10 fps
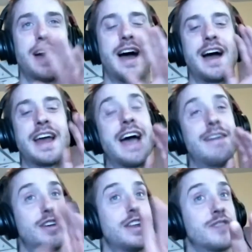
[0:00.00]
I have
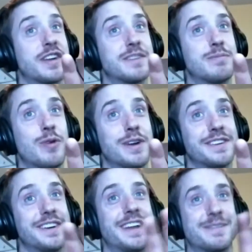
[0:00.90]
not addressed your point.
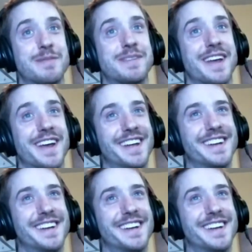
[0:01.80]
Is what I'm saying.